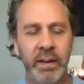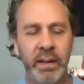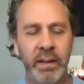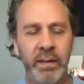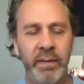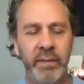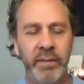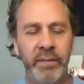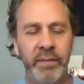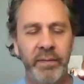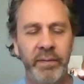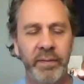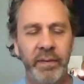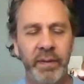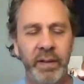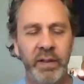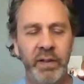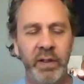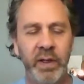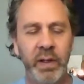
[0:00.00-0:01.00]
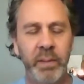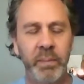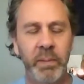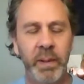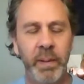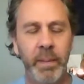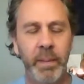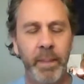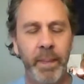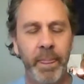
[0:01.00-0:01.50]
of the Dharma,
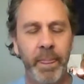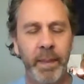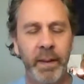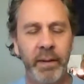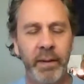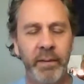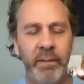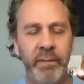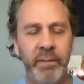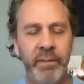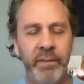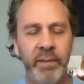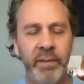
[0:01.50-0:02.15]
of